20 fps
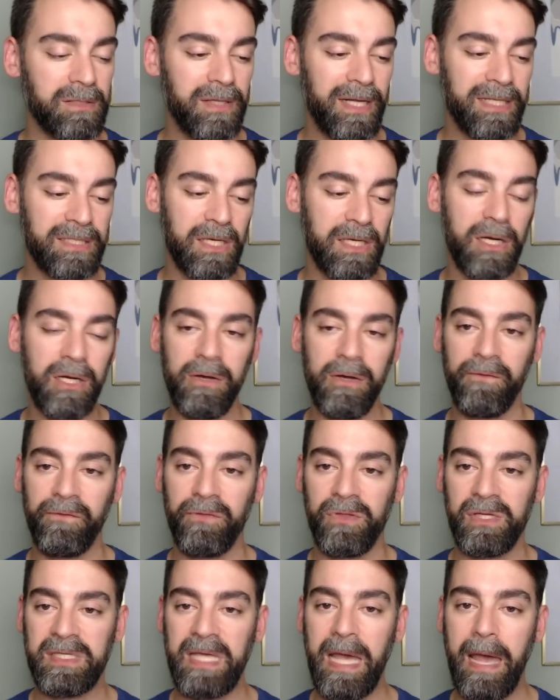So that's going to do it
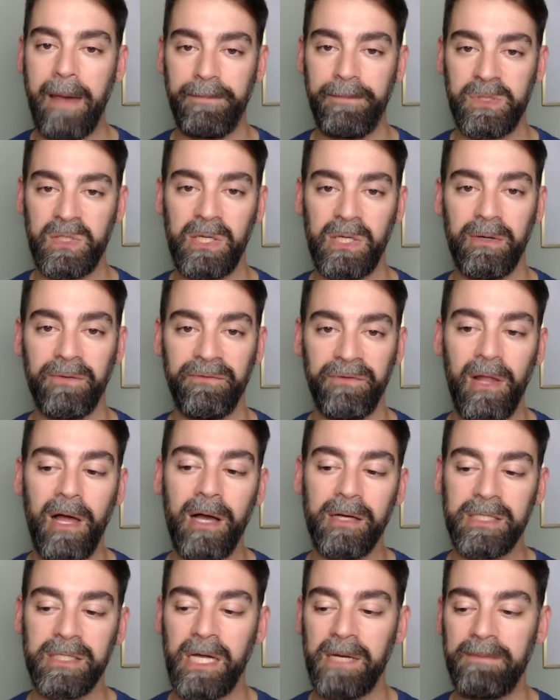for this episode of
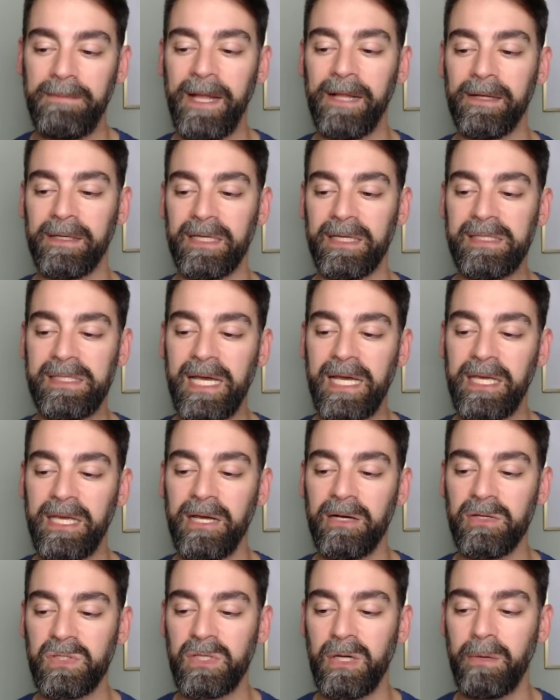Locked On Pelicans. Thank
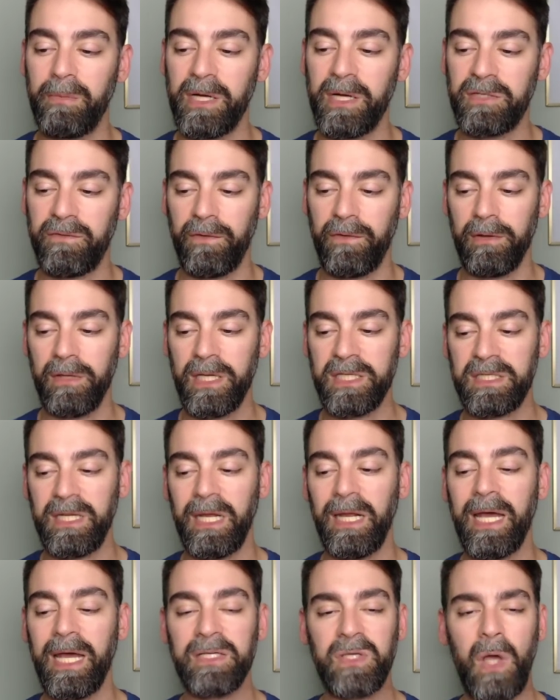you all so much for
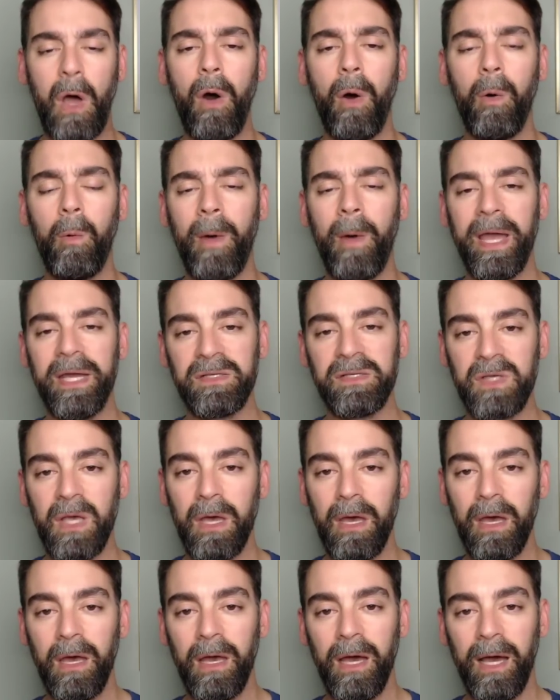listening. As always,
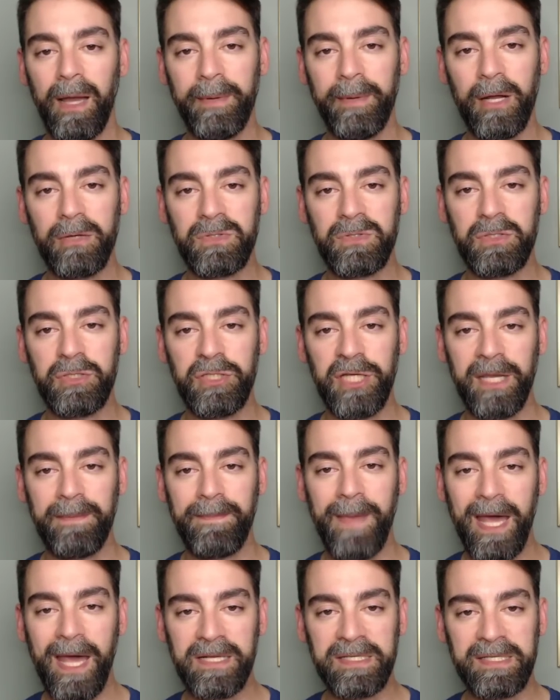I'm your host,
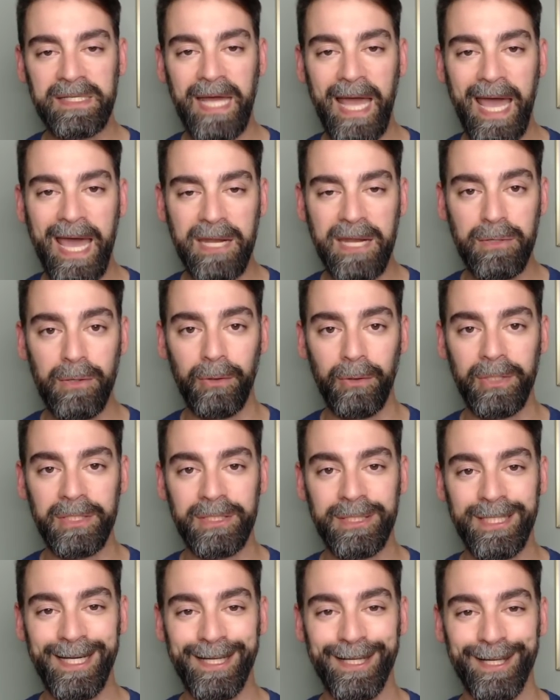Jake Madison, at
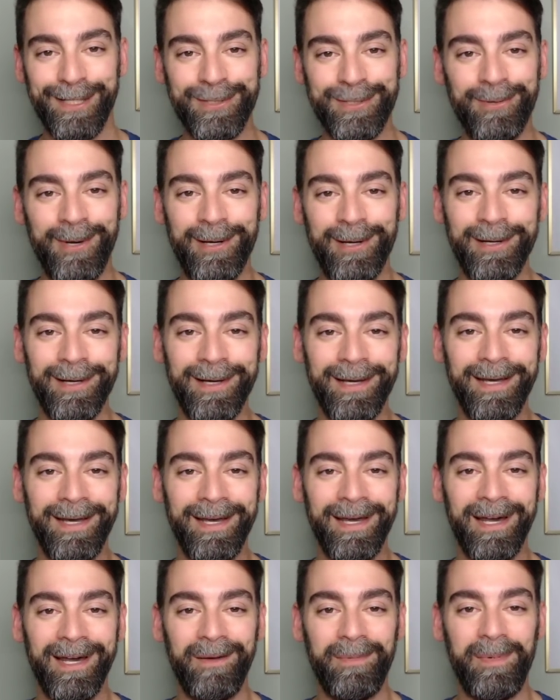NolaJake on Twitter,
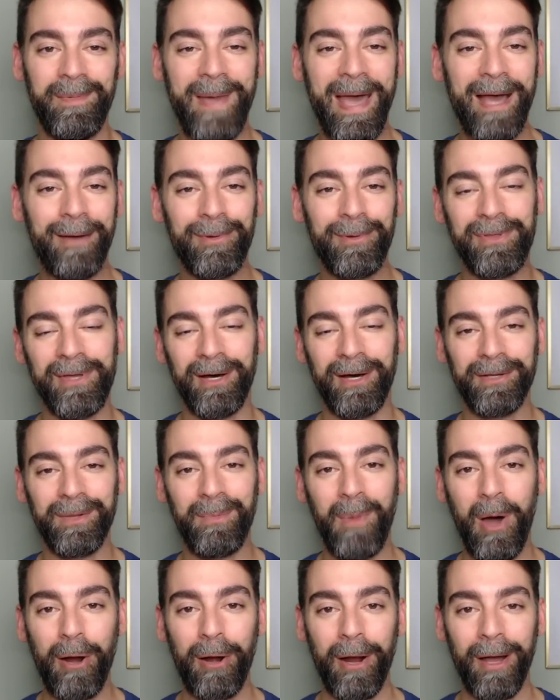and I'll be back with you all
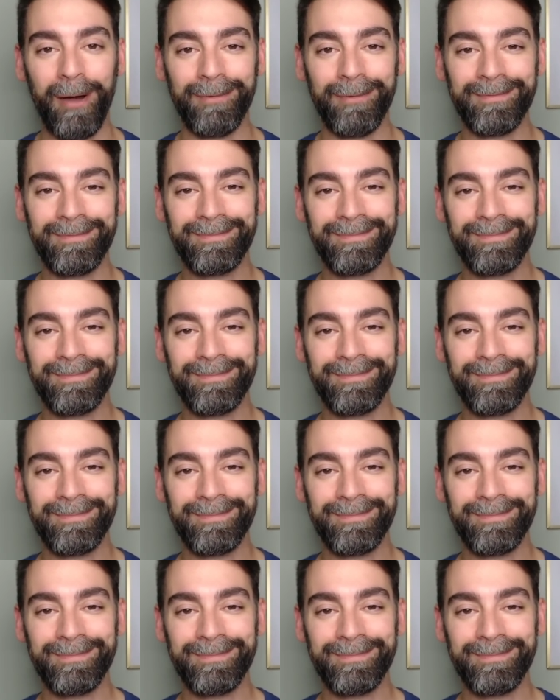tomorrow.